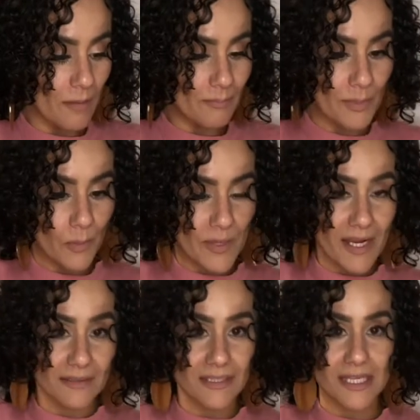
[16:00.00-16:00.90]
but we
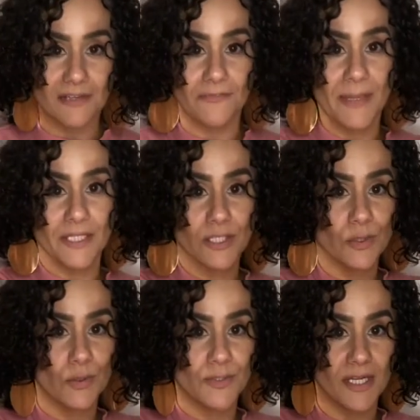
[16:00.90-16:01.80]
got the Ten of
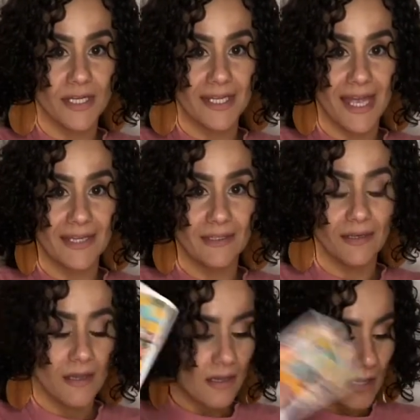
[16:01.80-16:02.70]
Pentacles again.
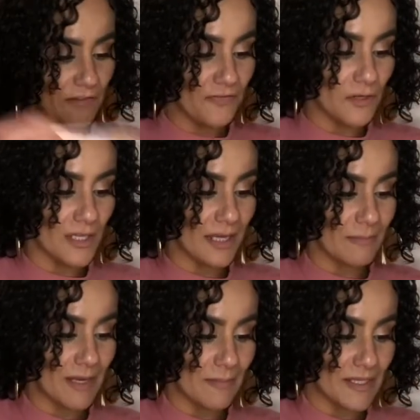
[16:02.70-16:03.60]
I feel like
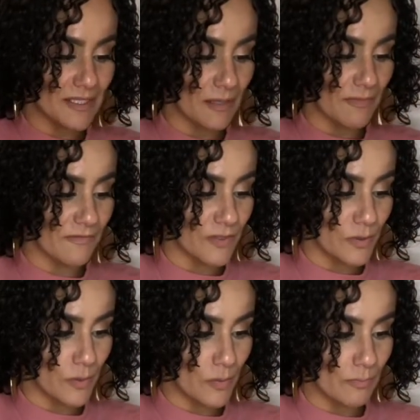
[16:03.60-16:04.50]
maybe some of
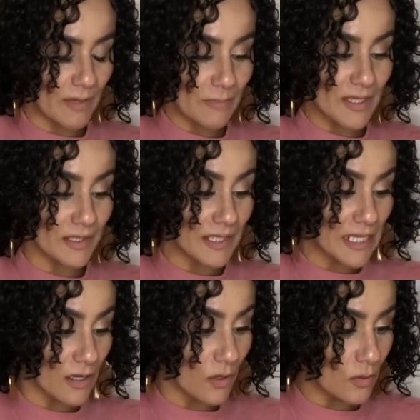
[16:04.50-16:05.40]
you, maybe a
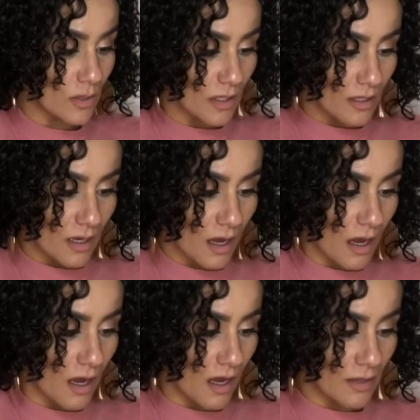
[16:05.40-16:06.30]
Leo,
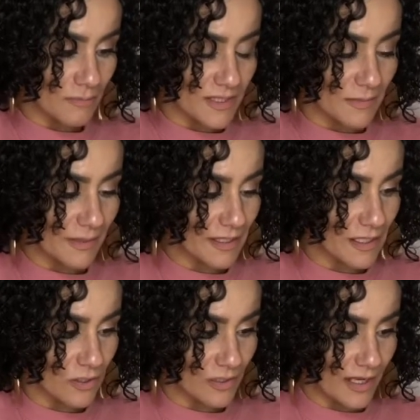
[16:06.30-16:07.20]
somebody
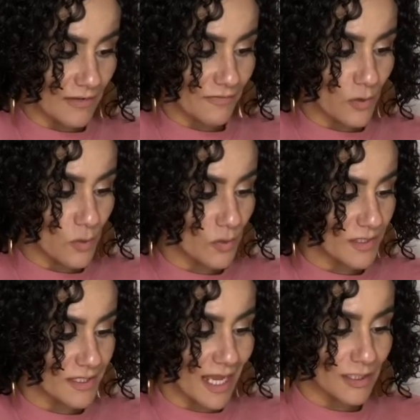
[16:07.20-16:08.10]
in your life who
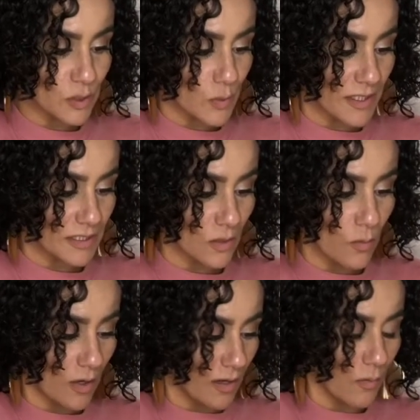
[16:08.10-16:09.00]
is not doing so
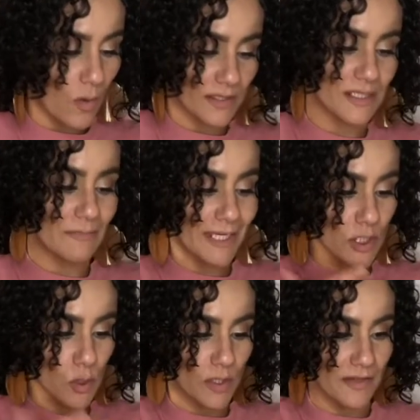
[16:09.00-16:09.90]
well and wants to make
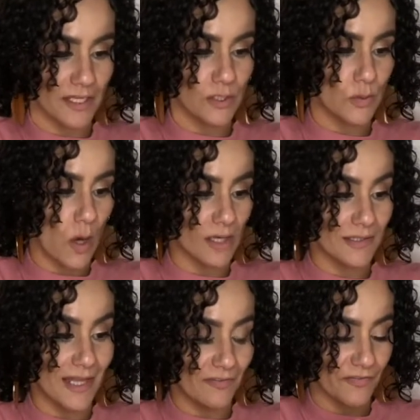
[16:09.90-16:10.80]
sure that you are
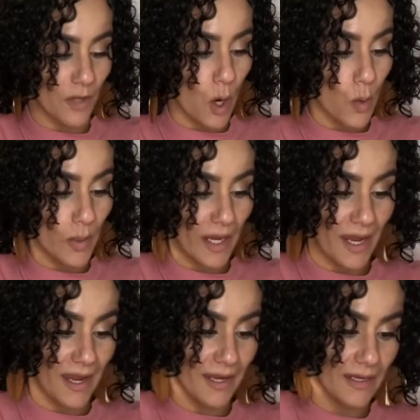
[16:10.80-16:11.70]
left
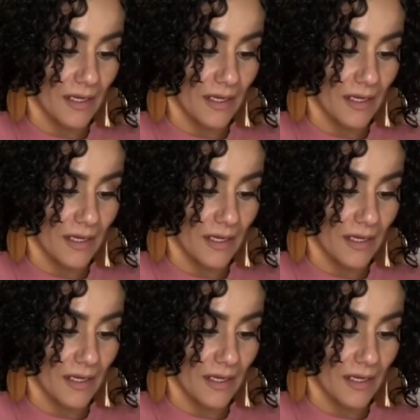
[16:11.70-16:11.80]
okay.